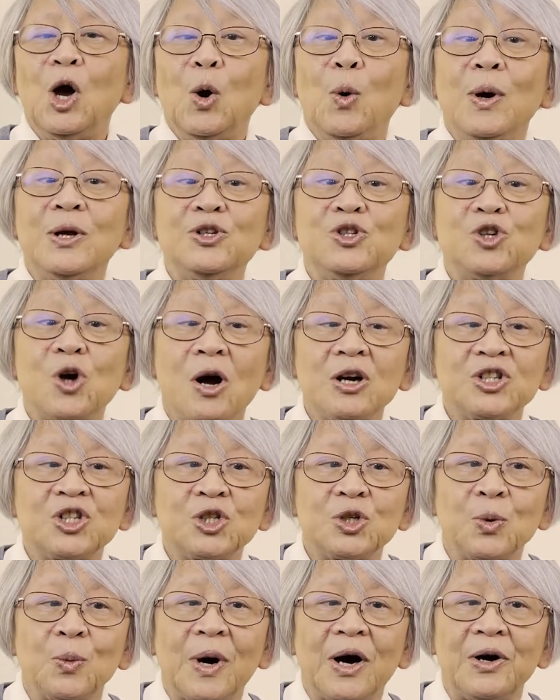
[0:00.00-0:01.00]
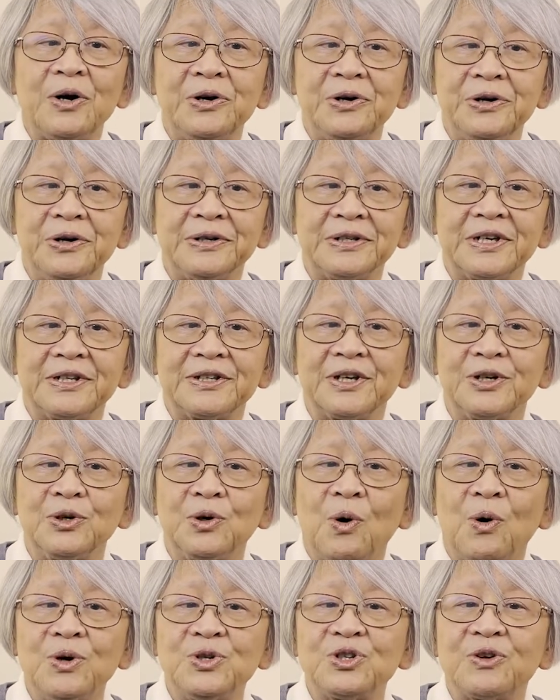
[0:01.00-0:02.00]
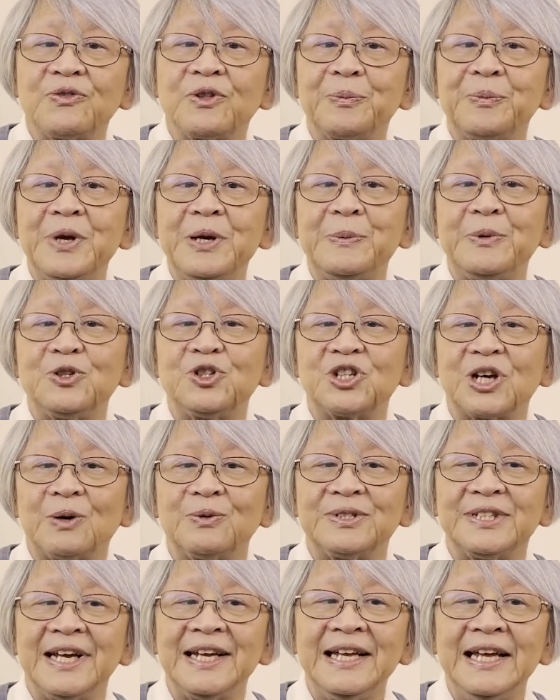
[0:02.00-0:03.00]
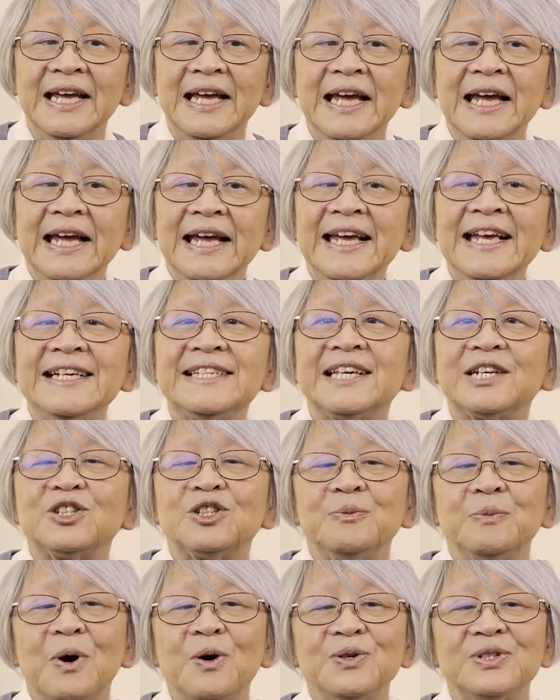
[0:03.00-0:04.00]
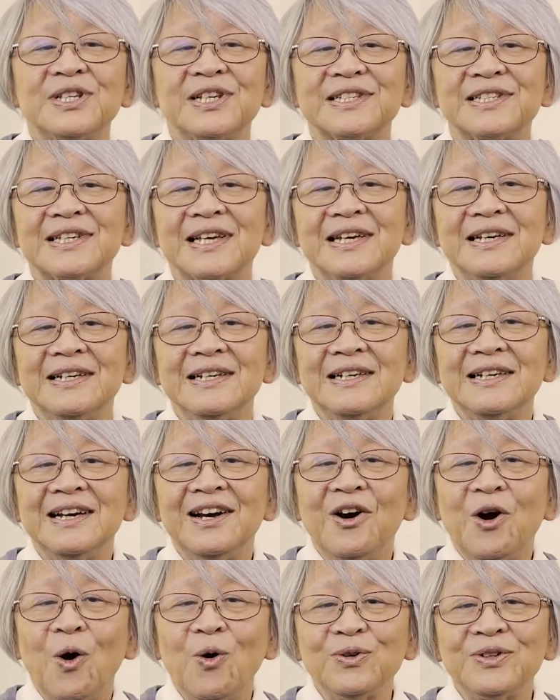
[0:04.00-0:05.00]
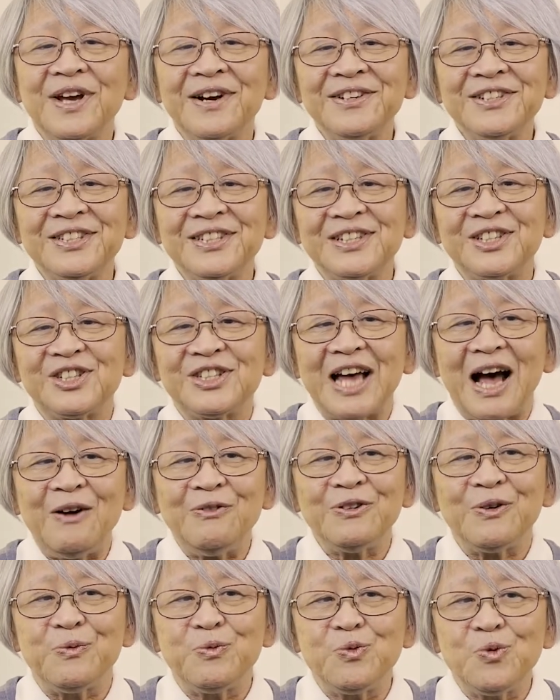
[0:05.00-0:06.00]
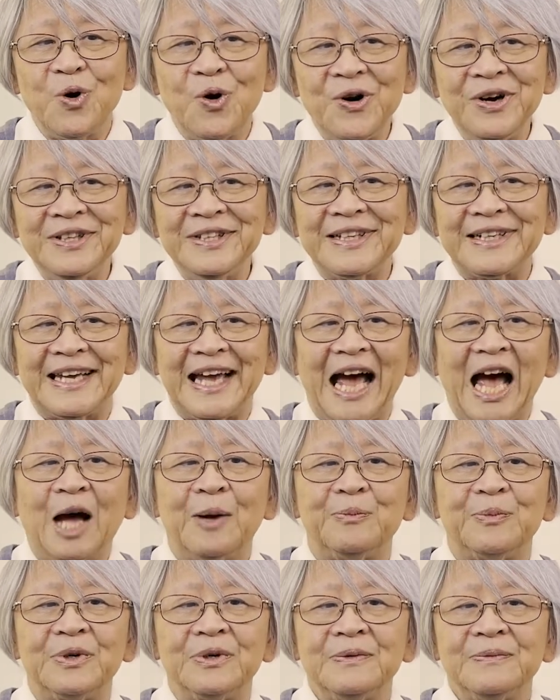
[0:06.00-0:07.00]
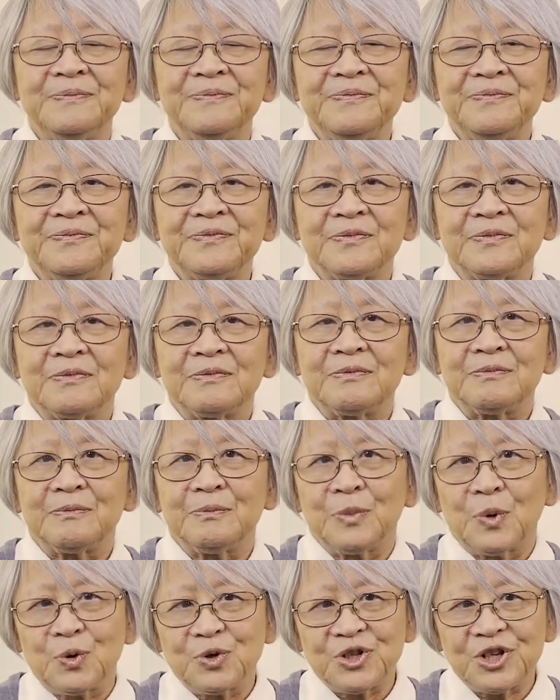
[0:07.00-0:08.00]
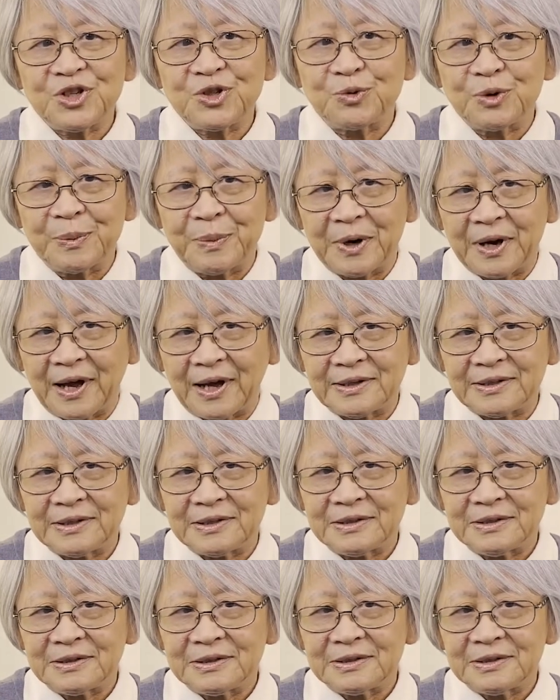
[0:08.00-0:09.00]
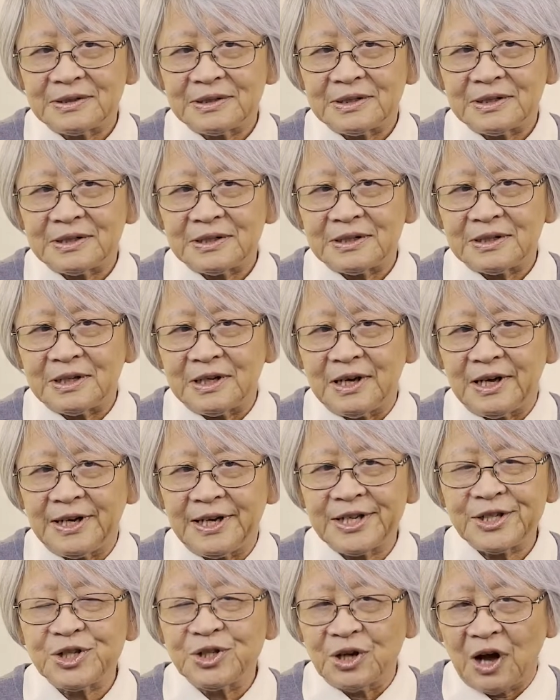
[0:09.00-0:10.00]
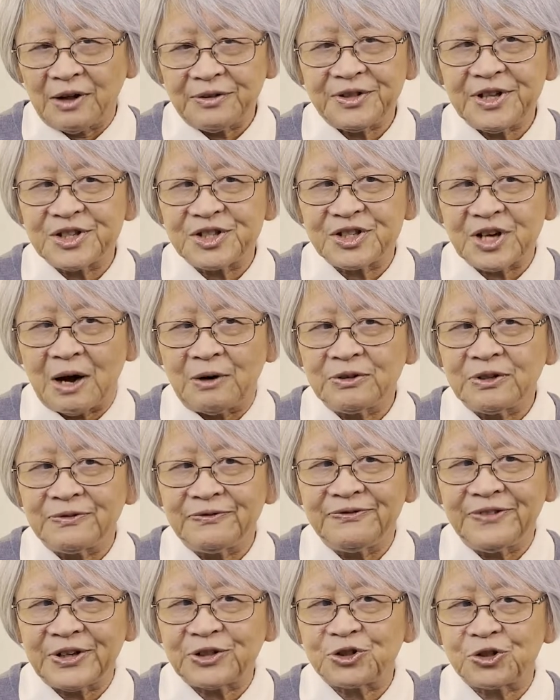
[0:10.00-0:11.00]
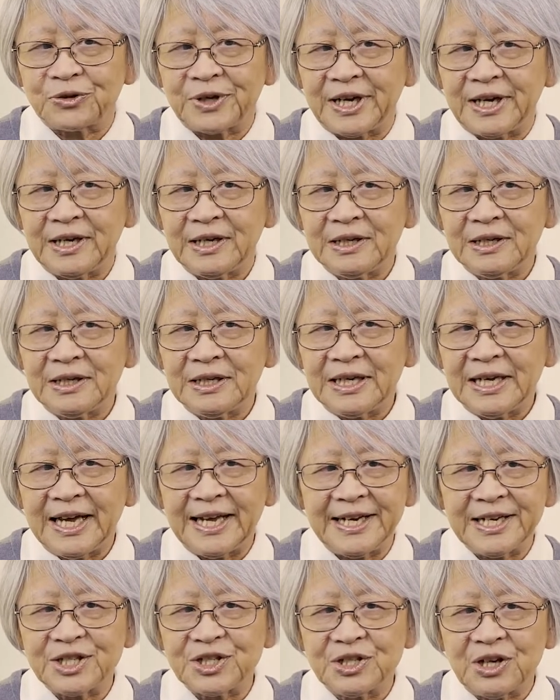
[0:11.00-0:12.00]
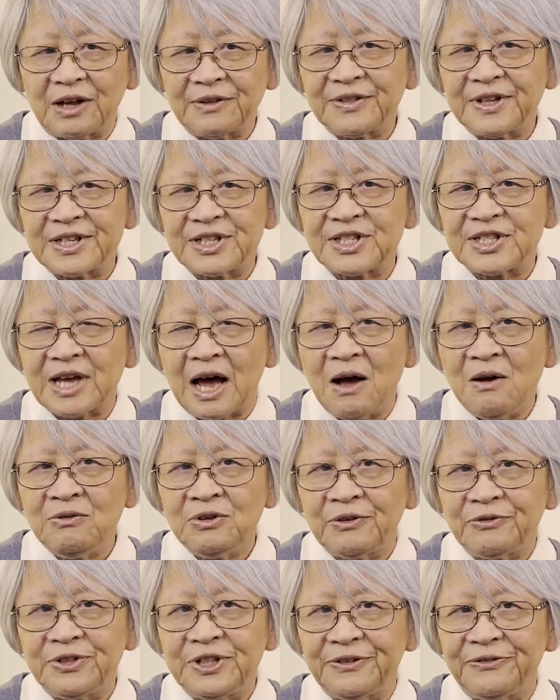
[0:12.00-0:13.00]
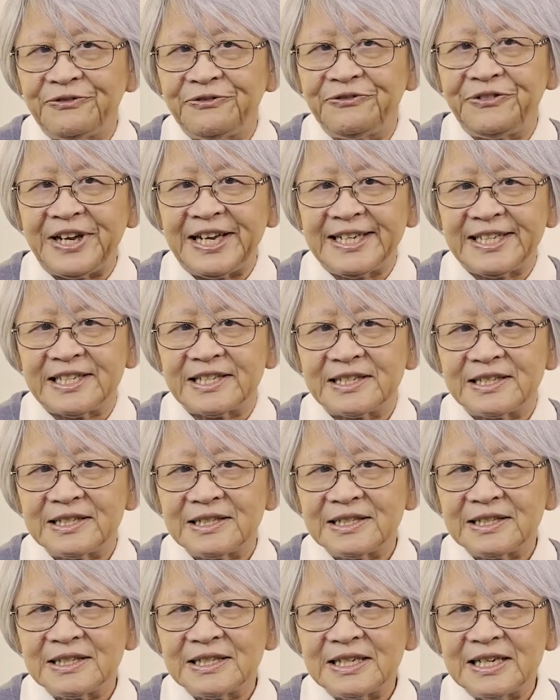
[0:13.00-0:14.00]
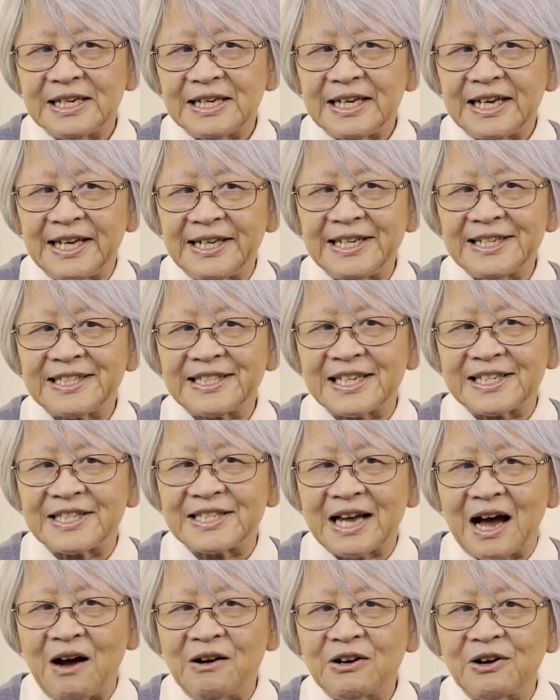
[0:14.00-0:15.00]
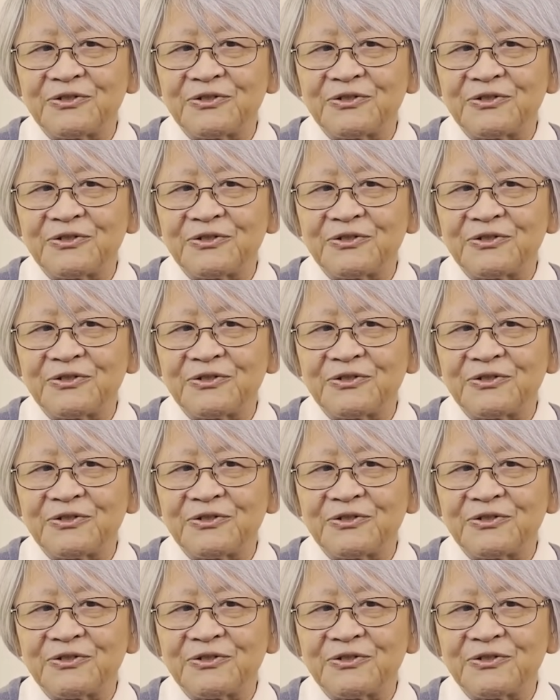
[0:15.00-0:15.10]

"When Joshua heard the noise of the people shouting, he said to Moses, 'Oh, there is the sound of war in the camp.' Moses replied, 'It is not the sound of victory. It is not the sound of defeat. It is the sound